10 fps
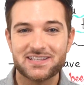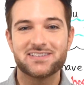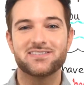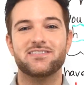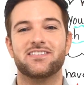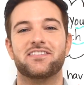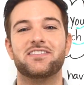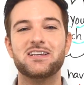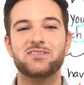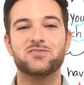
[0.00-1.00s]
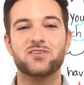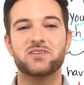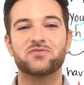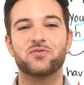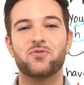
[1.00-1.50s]
lesson. Thank you so
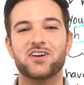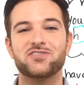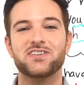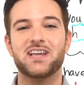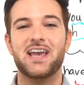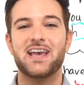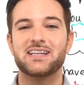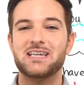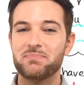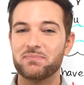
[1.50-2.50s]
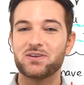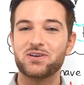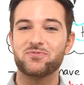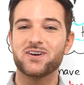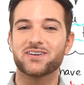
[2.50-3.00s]
much for watching and keep up the
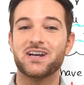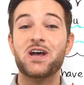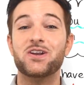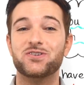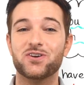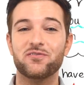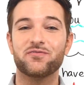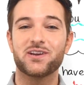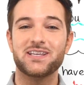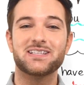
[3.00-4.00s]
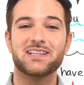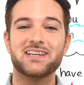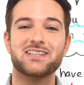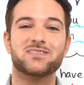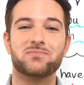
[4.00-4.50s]
good work. Don't forget to
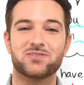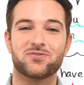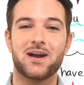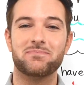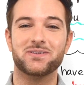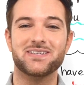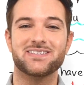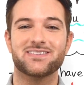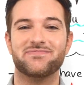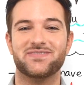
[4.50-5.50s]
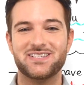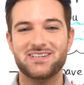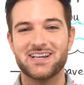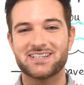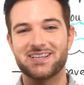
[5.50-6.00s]
like and subscribe, please. See
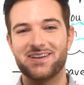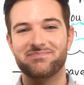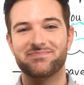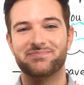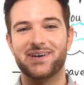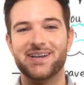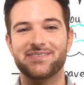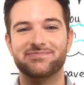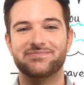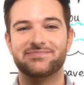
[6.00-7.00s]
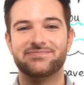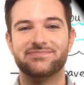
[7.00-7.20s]
you next time. Bye.